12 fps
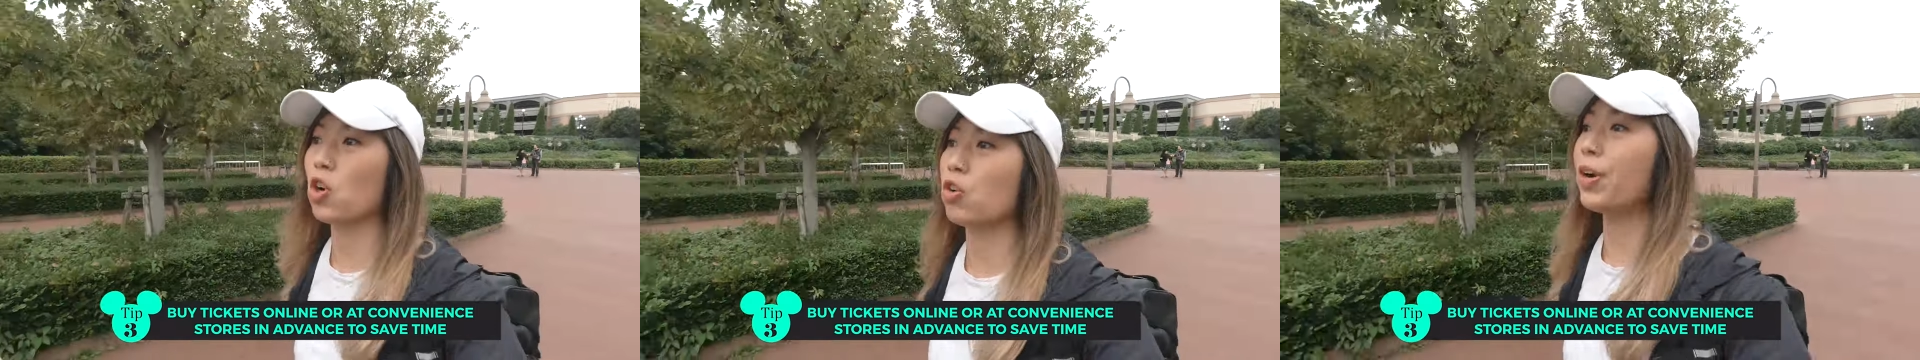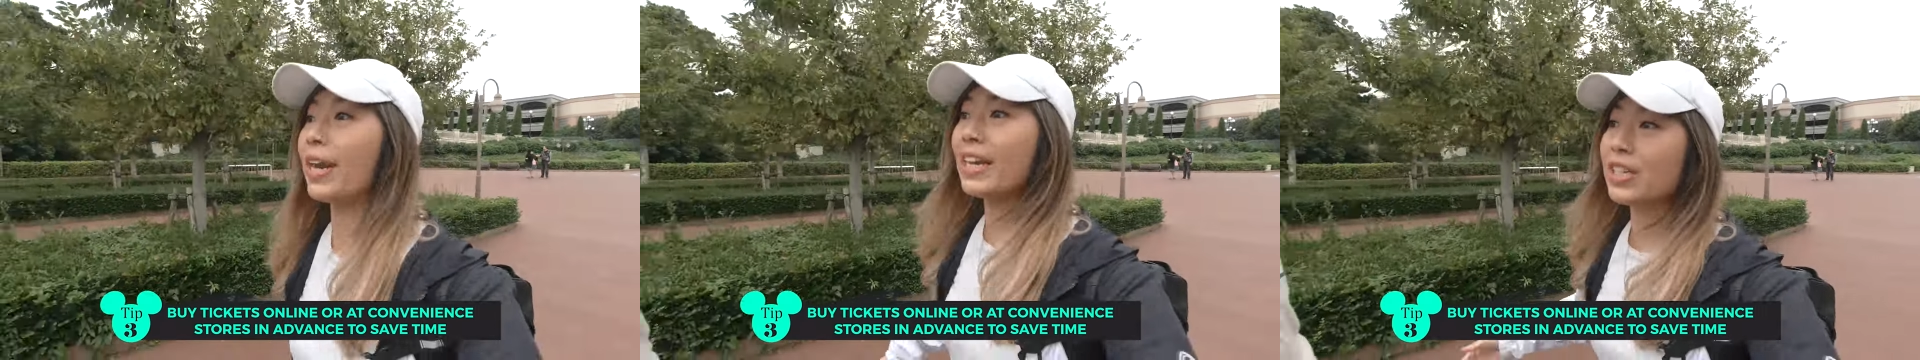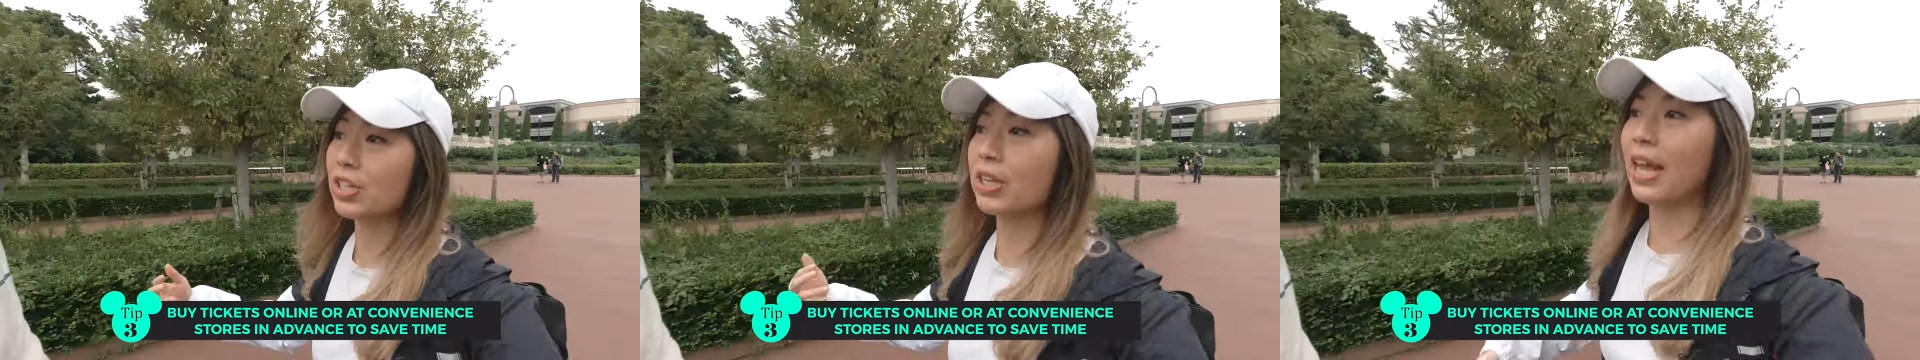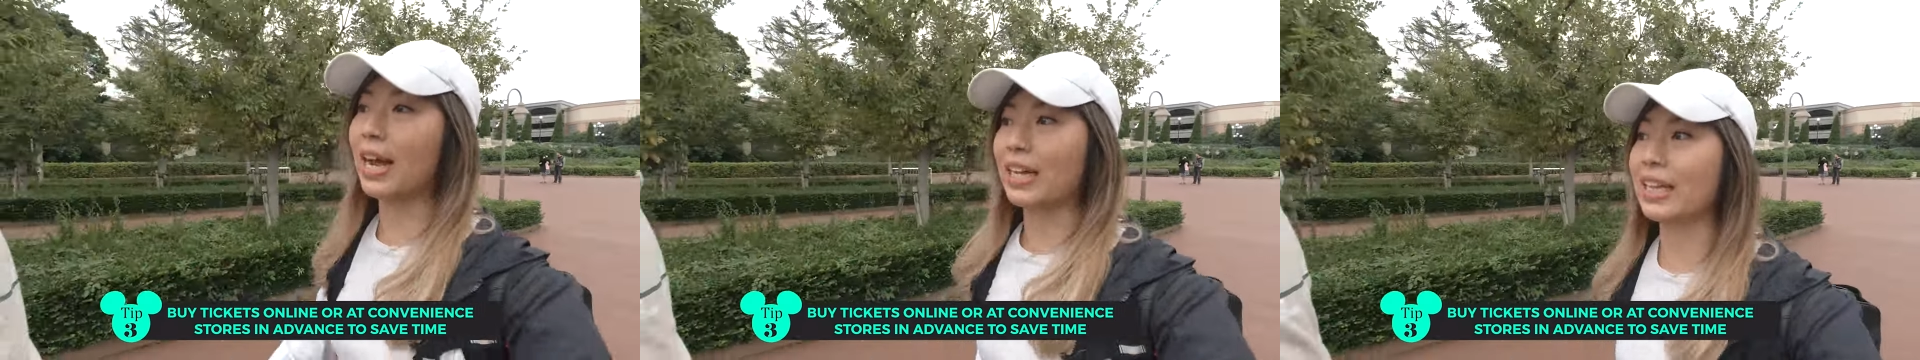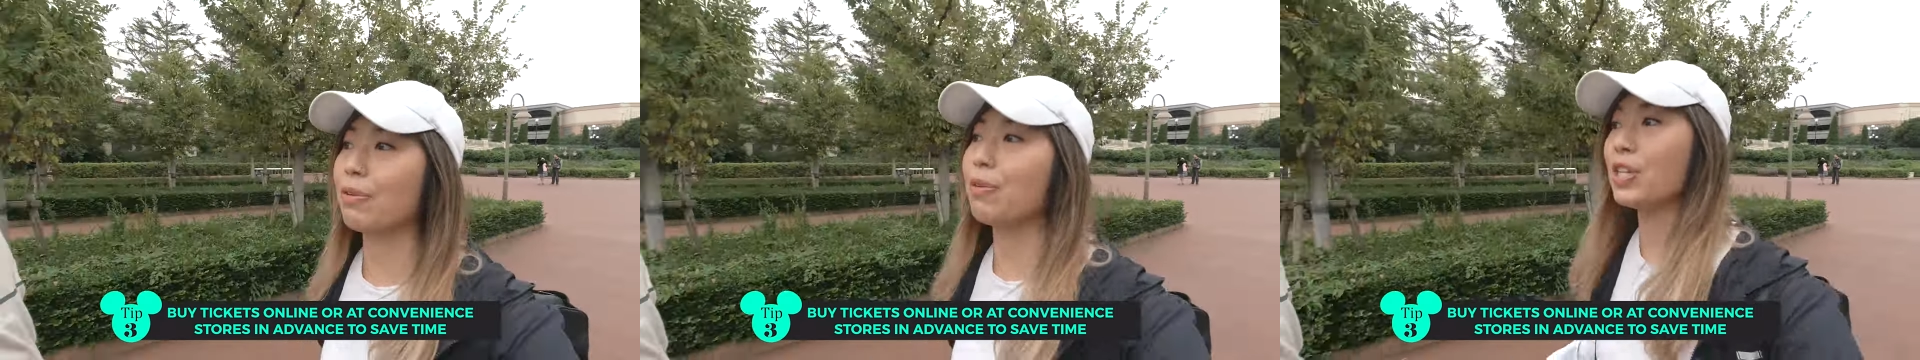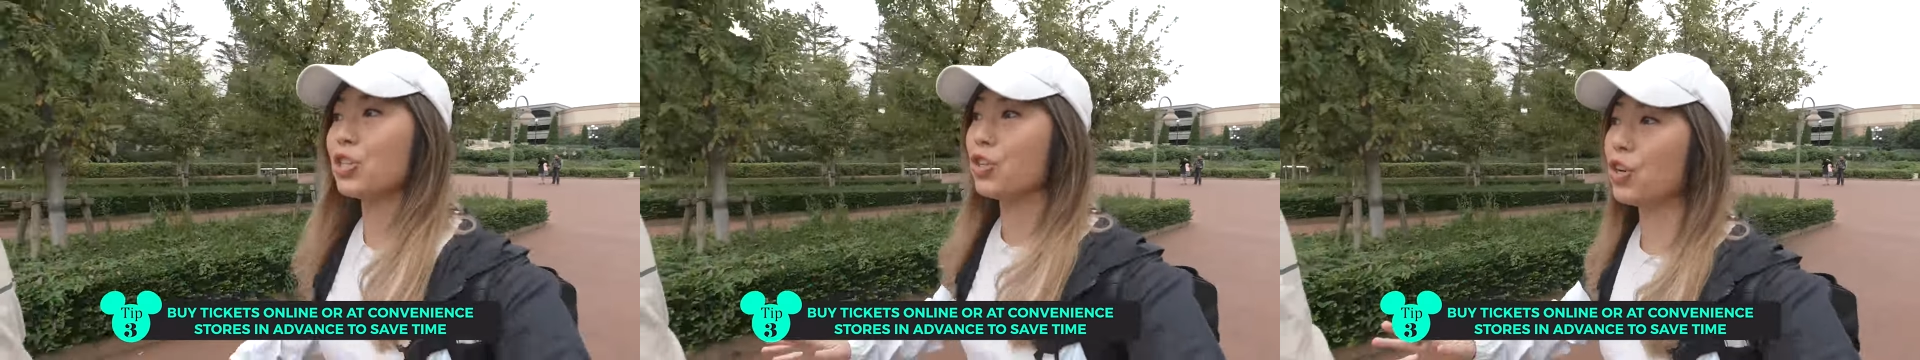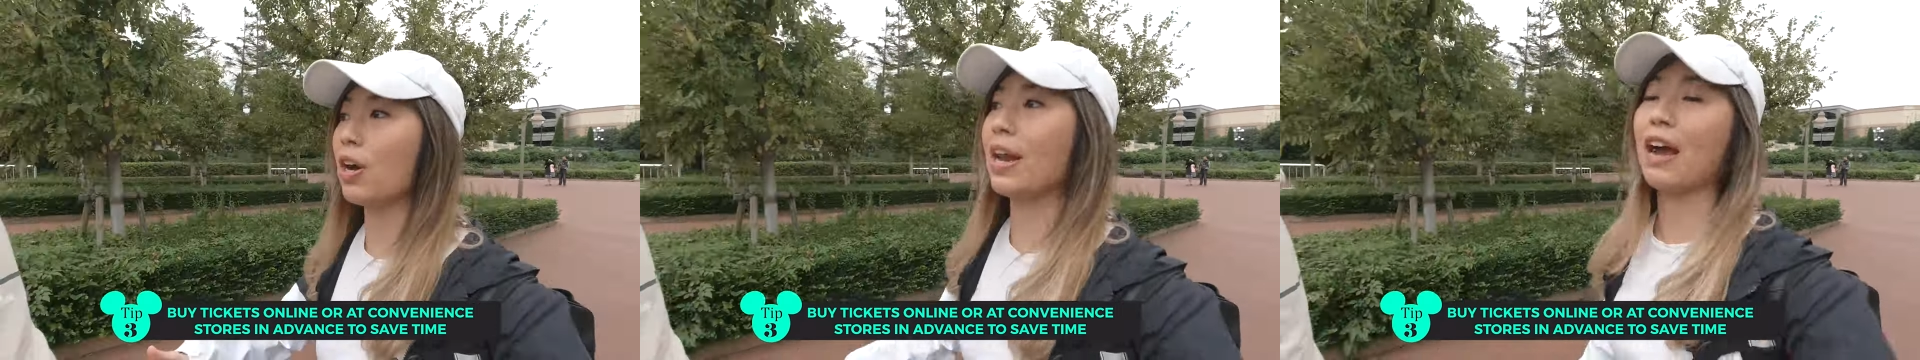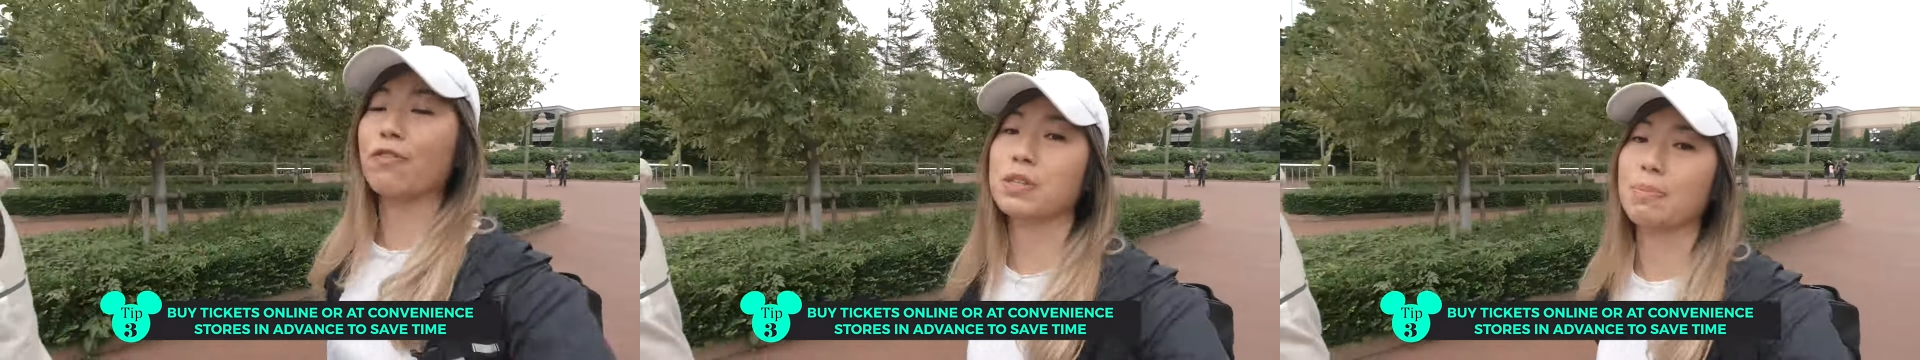store already, so luckily we do
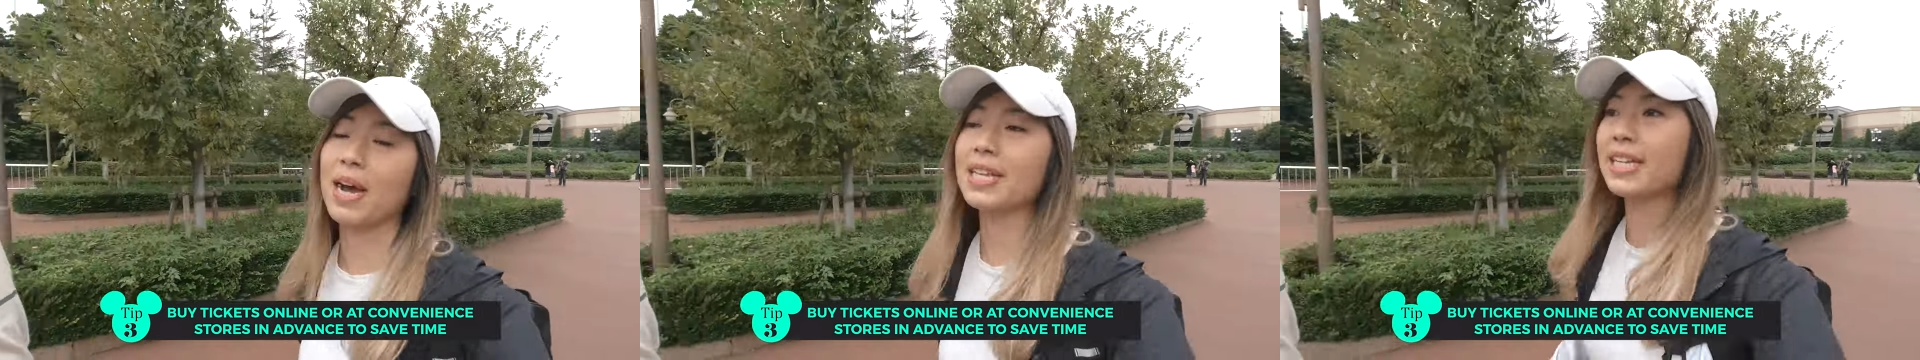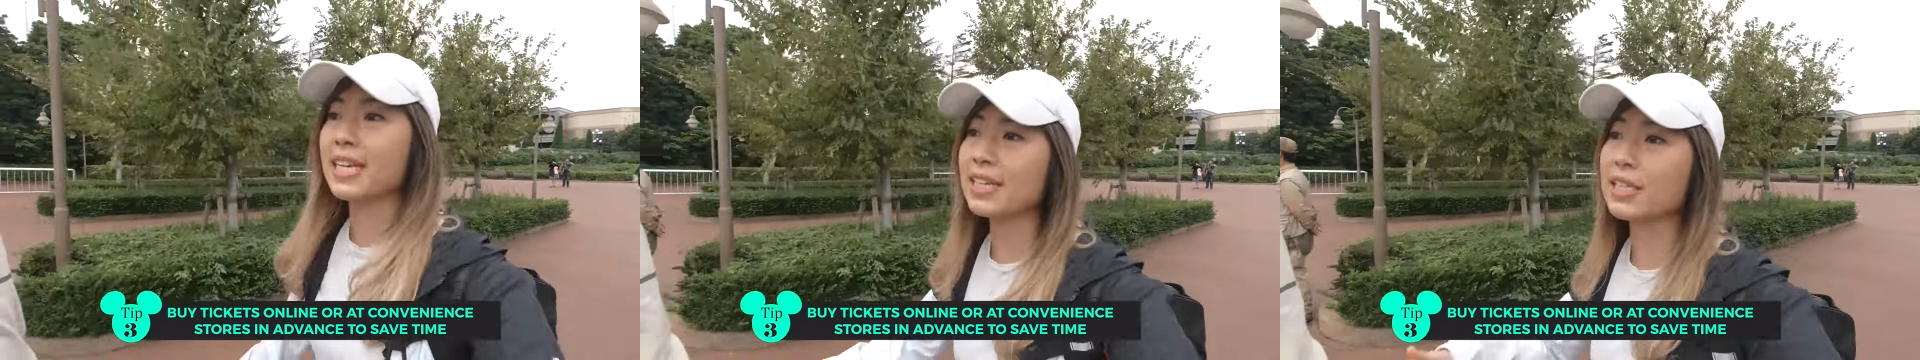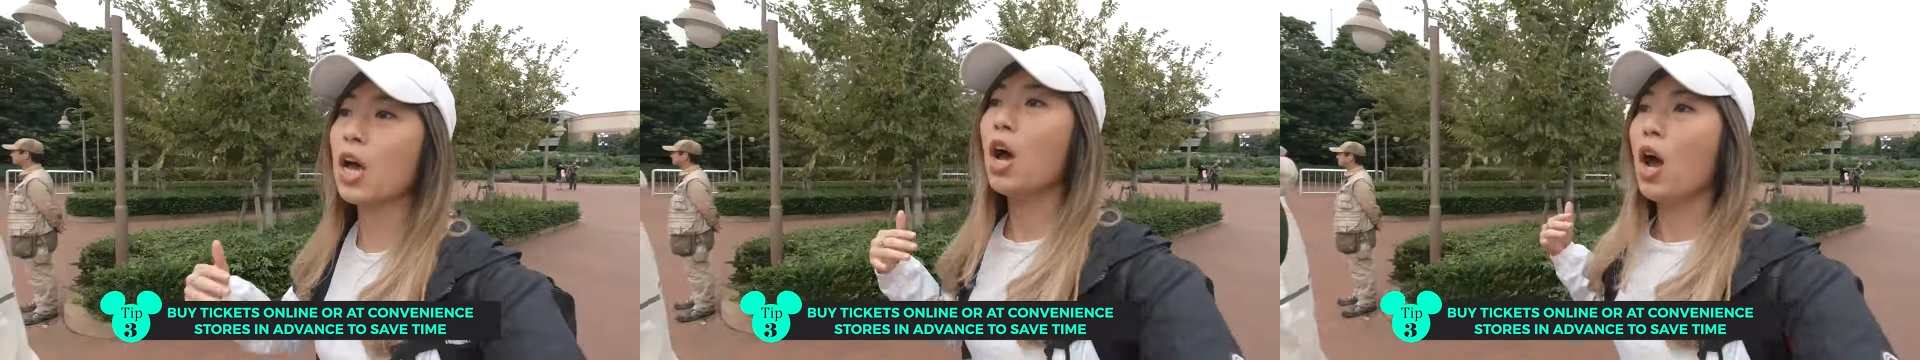not have to buy tickets.